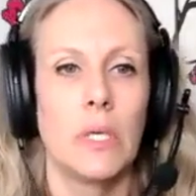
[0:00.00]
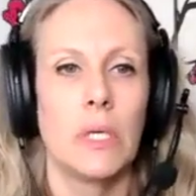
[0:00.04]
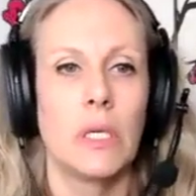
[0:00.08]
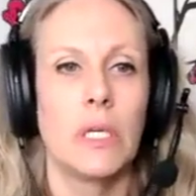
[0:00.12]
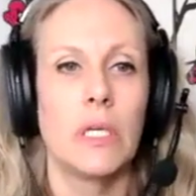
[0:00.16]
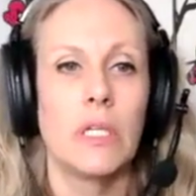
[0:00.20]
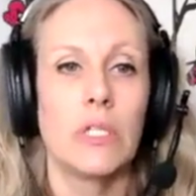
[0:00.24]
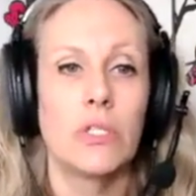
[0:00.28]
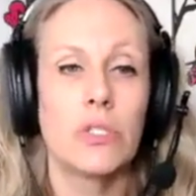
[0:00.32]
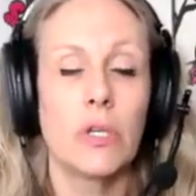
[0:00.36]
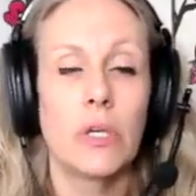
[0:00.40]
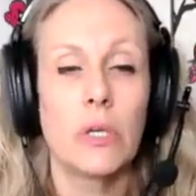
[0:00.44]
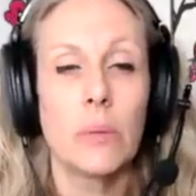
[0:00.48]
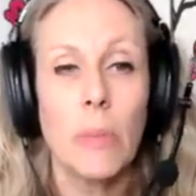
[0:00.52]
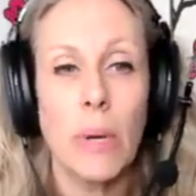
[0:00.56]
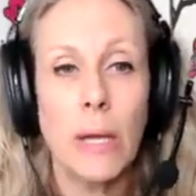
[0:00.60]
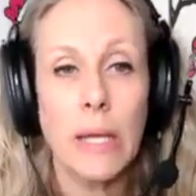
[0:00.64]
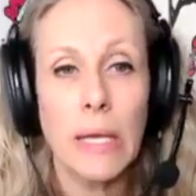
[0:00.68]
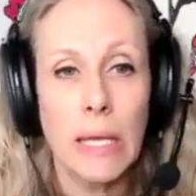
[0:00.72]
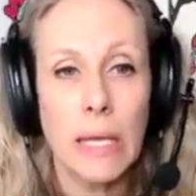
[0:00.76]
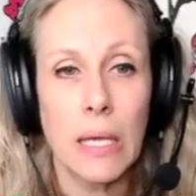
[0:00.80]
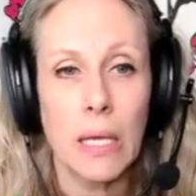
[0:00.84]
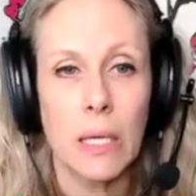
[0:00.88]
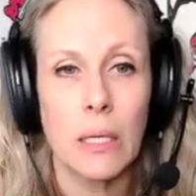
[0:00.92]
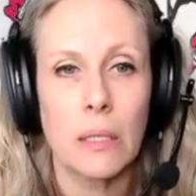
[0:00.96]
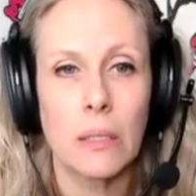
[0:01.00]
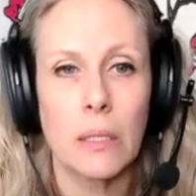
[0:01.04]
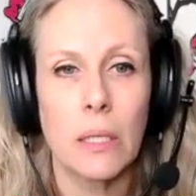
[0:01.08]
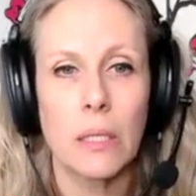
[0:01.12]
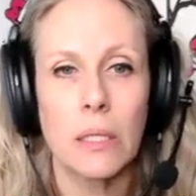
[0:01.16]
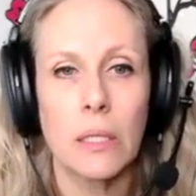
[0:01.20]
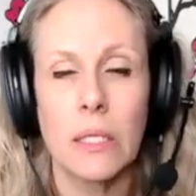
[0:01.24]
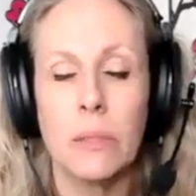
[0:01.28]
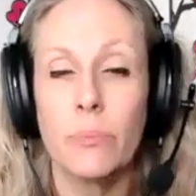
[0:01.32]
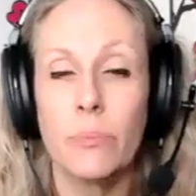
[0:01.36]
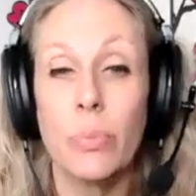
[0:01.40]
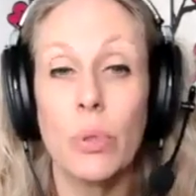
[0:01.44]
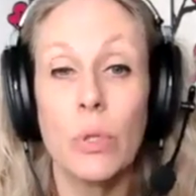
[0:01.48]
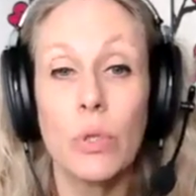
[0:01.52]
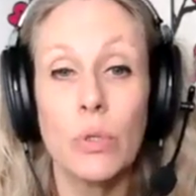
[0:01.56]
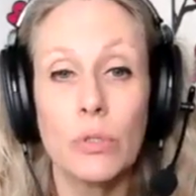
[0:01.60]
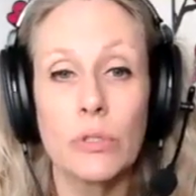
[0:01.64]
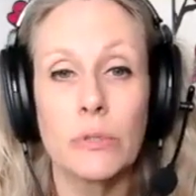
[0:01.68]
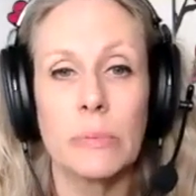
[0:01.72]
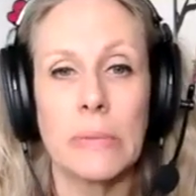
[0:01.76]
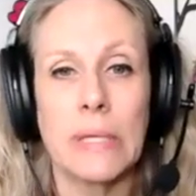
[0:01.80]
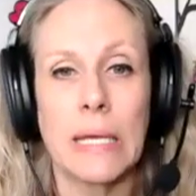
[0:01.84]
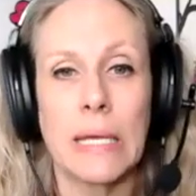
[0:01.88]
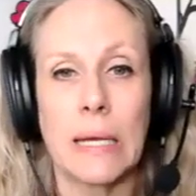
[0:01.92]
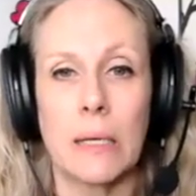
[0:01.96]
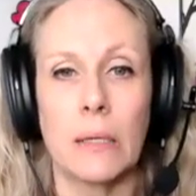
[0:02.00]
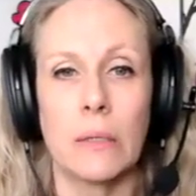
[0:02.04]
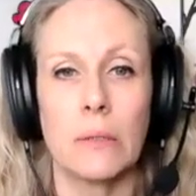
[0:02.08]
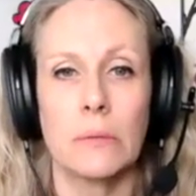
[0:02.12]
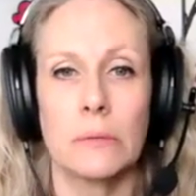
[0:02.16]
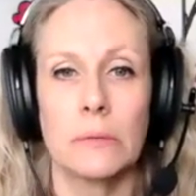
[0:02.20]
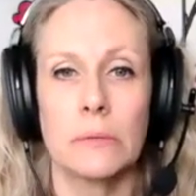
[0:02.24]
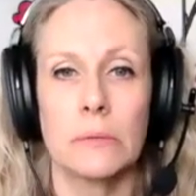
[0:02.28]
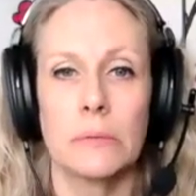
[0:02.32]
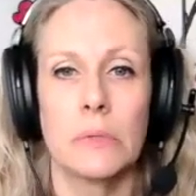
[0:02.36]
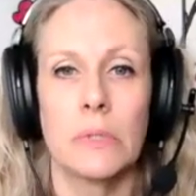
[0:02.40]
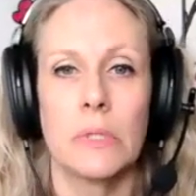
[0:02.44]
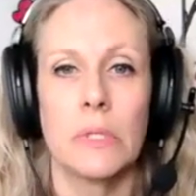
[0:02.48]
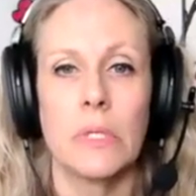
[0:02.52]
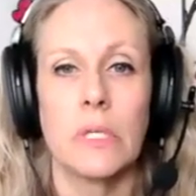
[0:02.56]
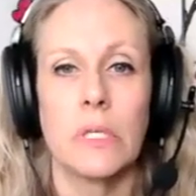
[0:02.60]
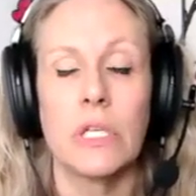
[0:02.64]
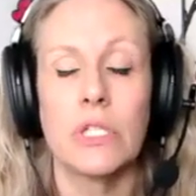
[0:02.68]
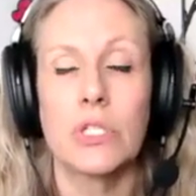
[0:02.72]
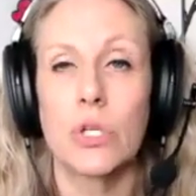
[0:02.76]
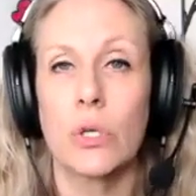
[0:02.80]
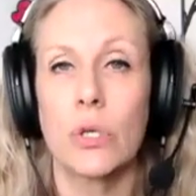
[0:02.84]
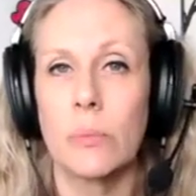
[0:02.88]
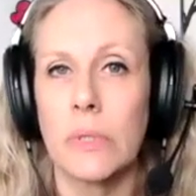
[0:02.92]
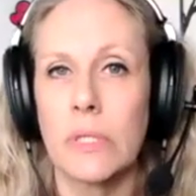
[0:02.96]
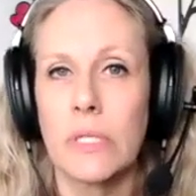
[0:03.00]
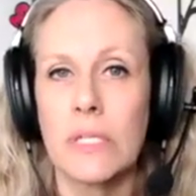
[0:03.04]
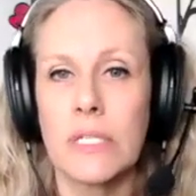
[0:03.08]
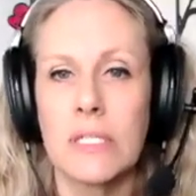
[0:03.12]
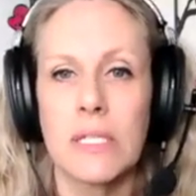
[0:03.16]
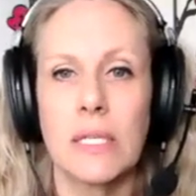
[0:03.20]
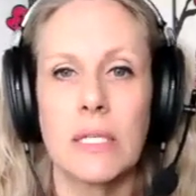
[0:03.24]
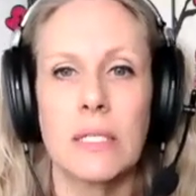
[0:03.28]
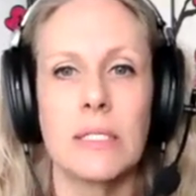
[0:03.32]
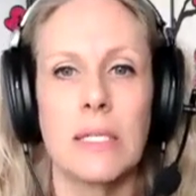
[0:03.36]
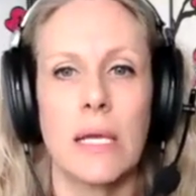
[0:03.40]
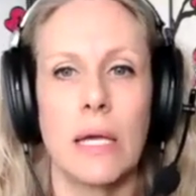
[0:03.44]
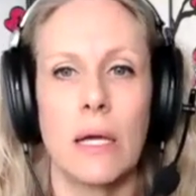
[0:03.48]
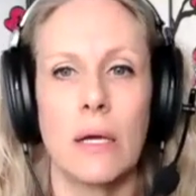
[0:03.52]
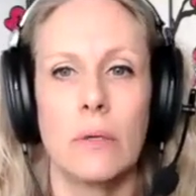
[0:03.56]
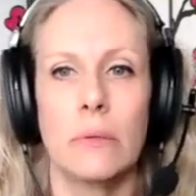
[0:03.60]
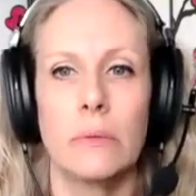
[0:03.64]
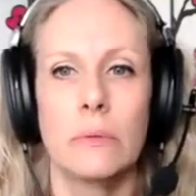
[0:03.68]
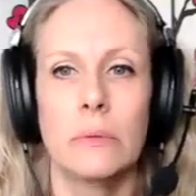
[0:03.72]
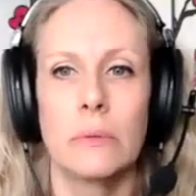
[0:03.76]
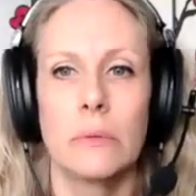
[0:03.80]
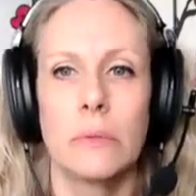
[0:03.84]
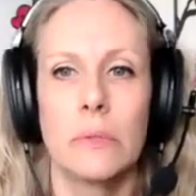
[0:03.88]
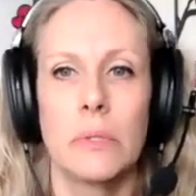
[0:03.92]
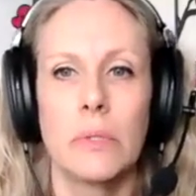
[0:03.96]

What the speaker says: He took my hand and he pulled me out. He told me to sit down.